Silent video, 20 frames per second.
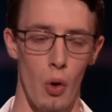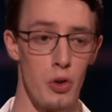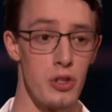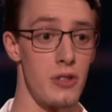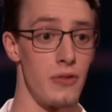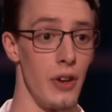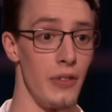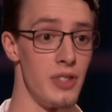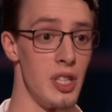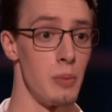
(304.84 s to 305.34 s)
owns
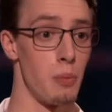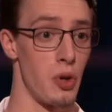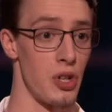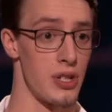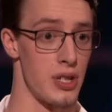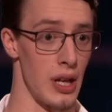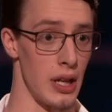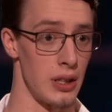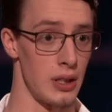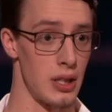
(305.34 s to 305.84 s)

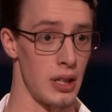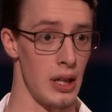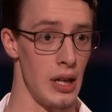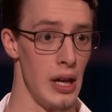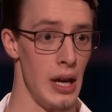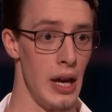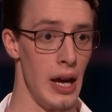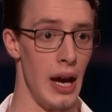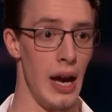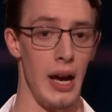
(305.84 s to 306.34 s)
15%.
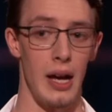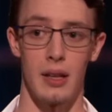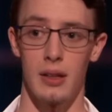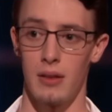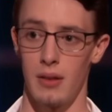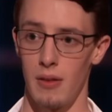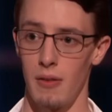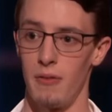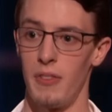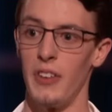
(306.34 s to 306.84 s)

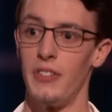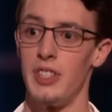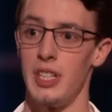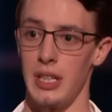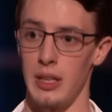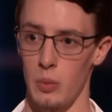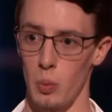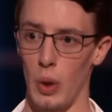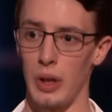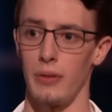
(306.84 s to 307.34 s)
15?
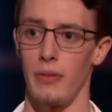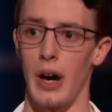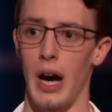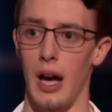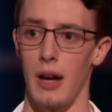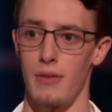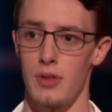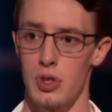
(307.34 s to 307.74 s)
15, one five.